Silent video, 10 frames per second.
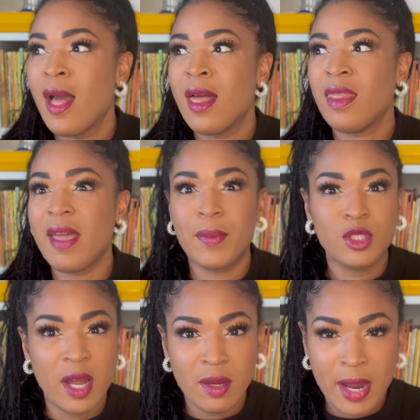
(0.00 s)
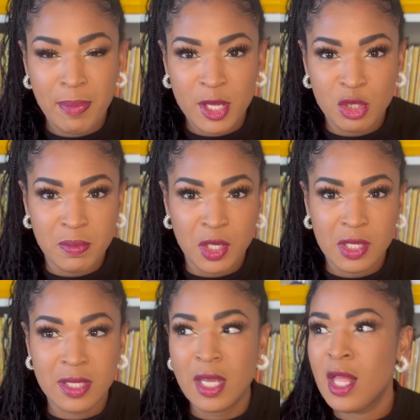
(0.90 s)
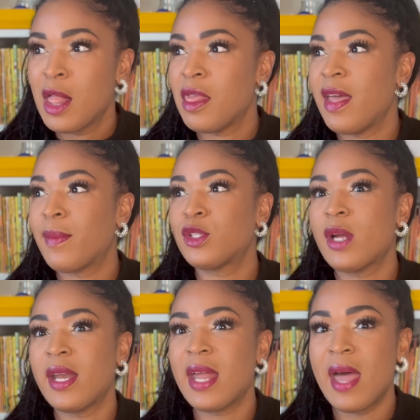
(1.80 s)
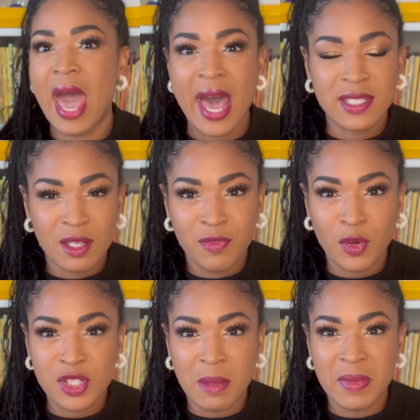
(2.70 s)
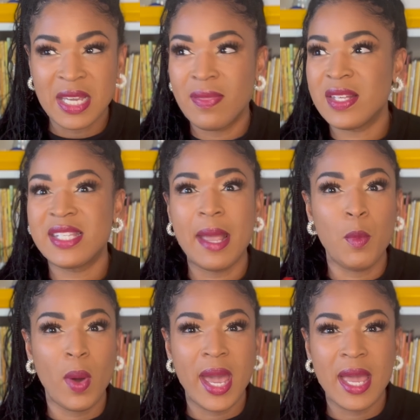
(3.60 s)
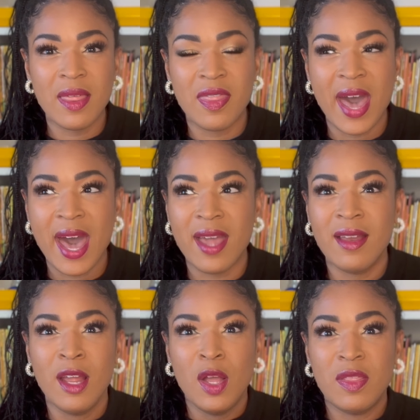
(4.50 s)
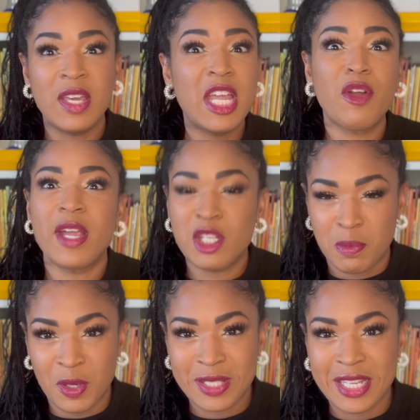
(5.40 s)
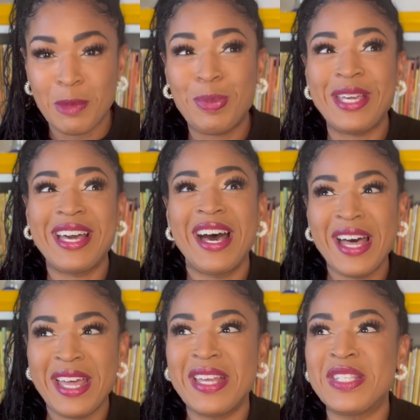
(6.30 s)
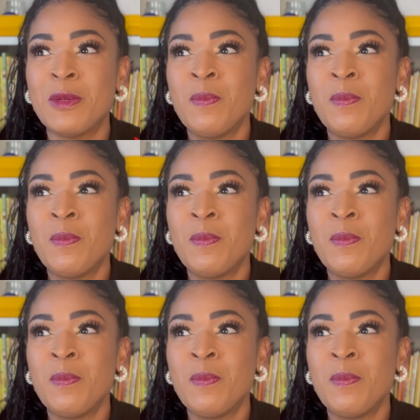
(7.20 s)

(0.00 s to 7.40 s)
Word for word: they were trying to write pigeon books they were trying to ask for something in the same way that the earrings book did because